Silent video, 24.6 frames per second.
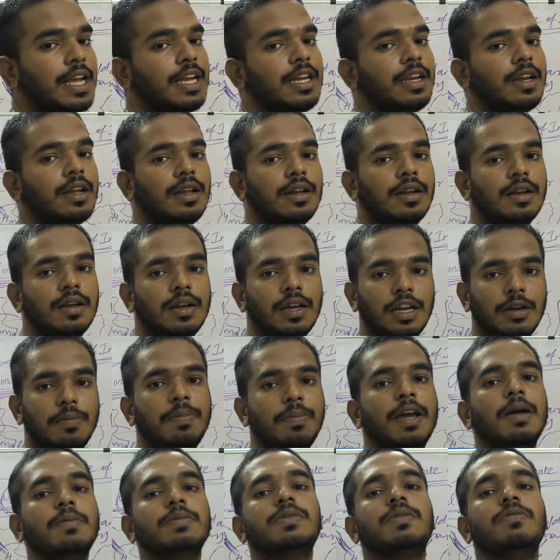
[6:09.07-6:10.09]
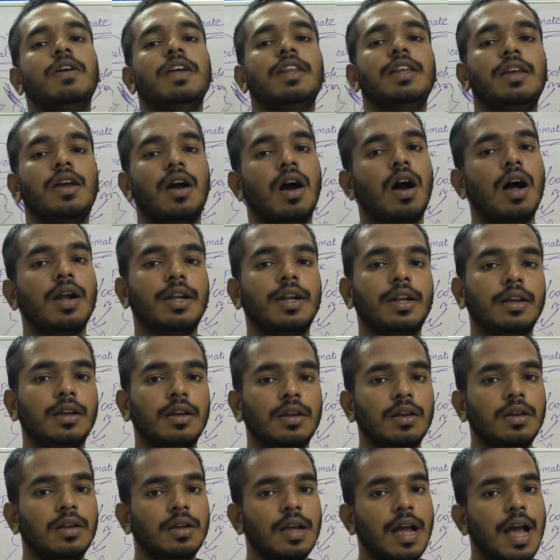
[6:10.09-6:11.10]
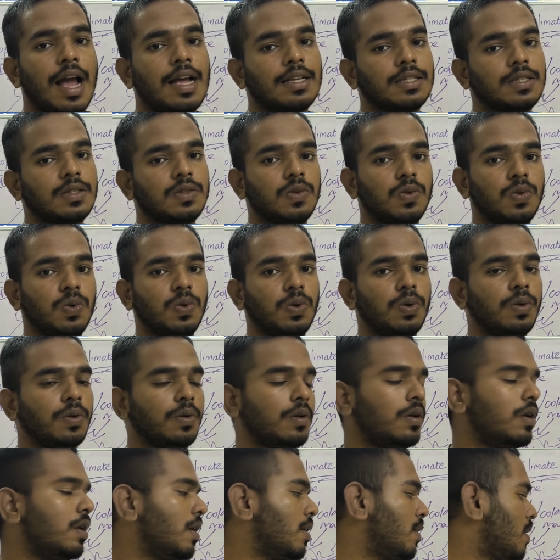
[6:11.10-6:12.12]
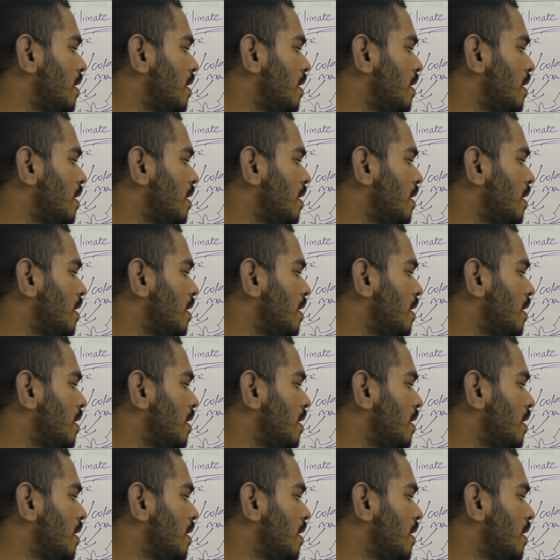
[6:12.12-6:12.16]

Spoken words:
It becomes very hot as soon